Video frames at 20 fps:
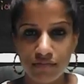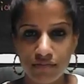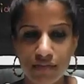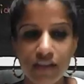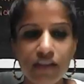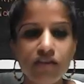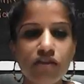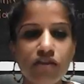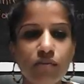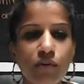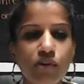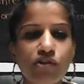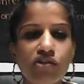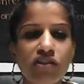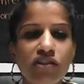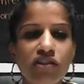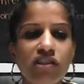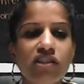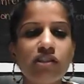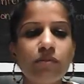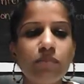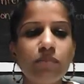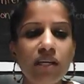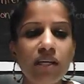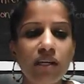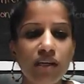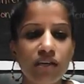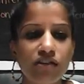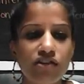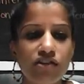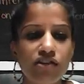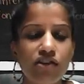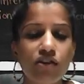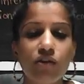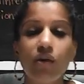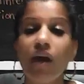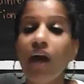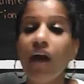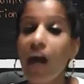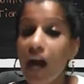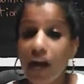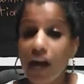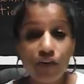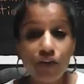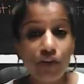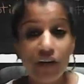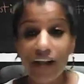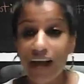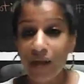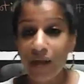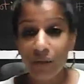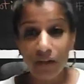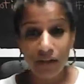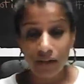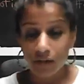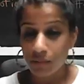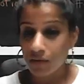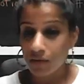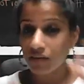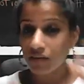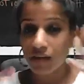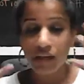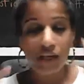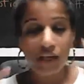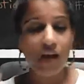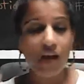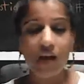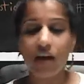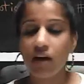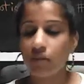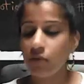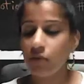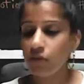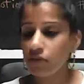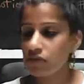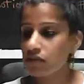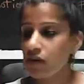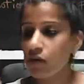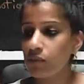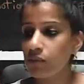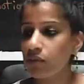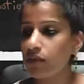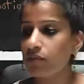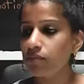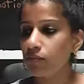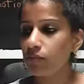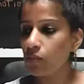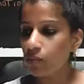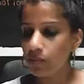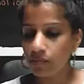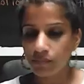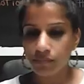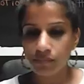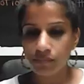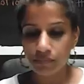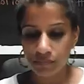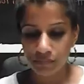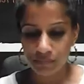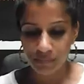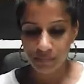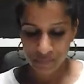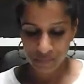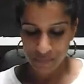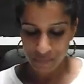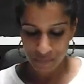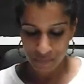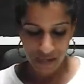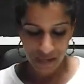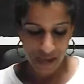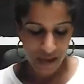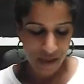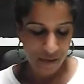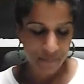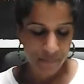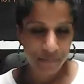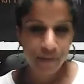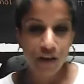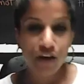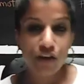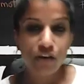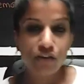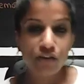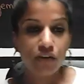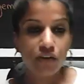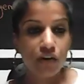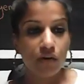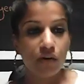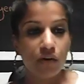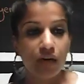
These emotions are speaking to you and you're allowing them. You're saying, yeah, come on, tell me. Okay, so